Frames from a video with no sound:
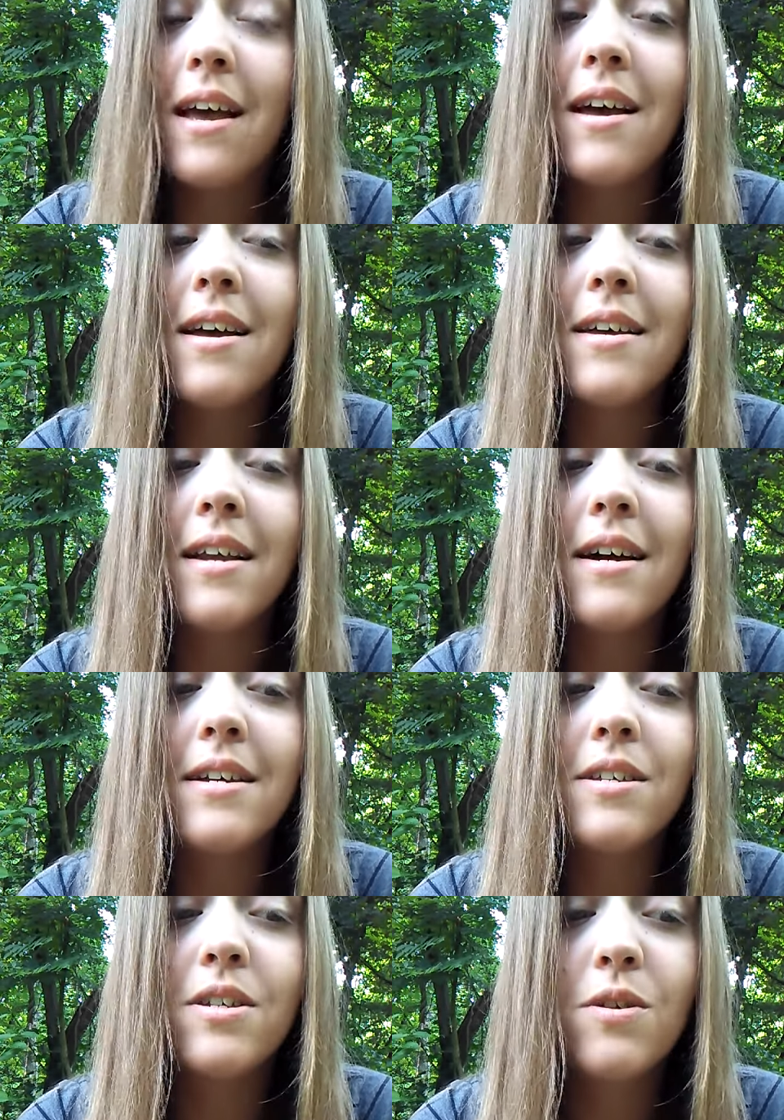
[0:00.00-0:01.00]
and I
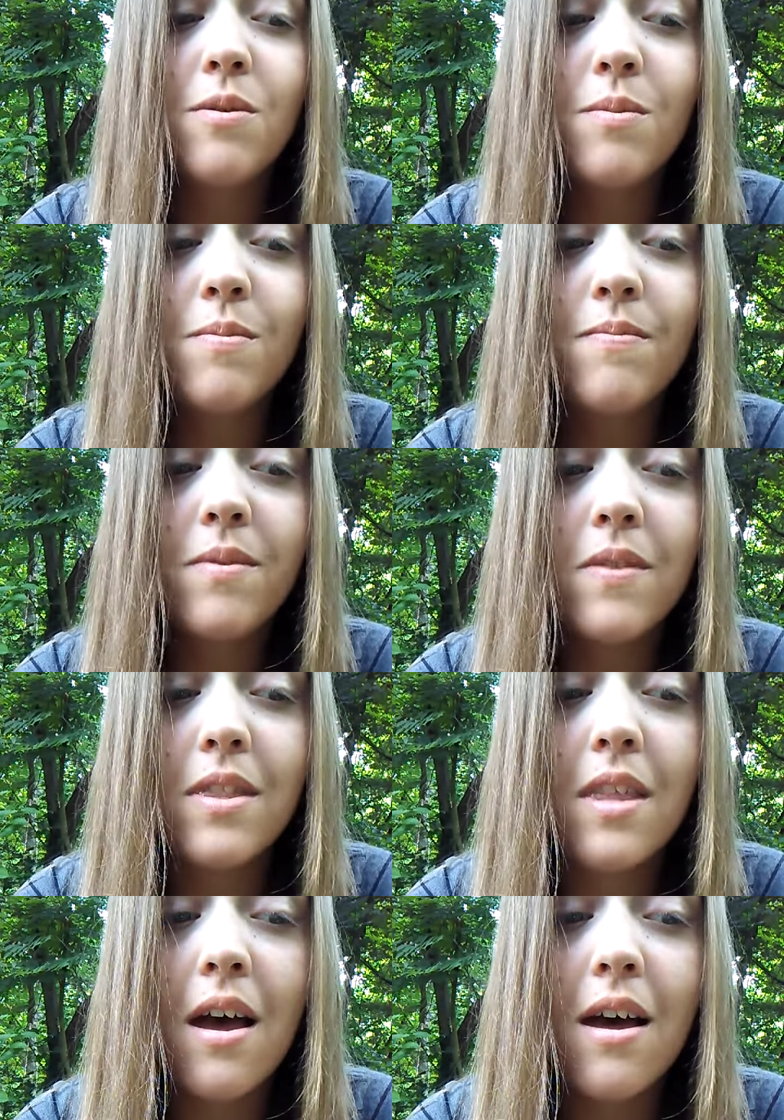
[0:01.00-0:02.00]
assume
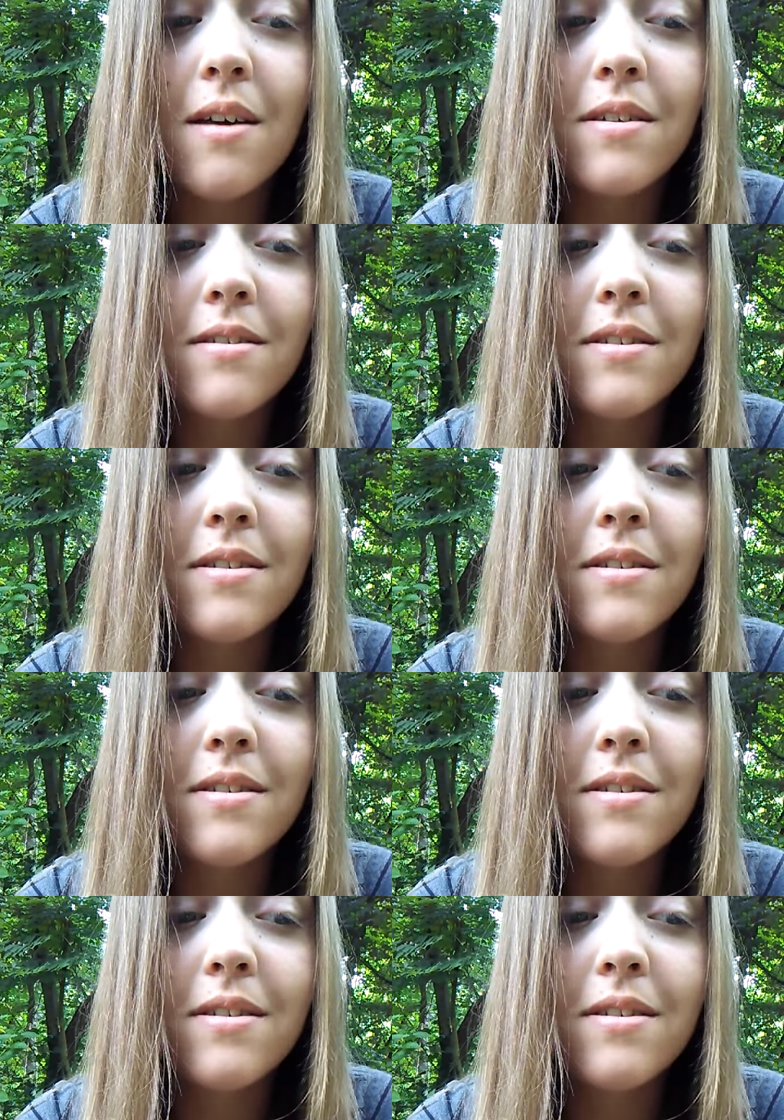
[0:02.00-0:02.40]
that,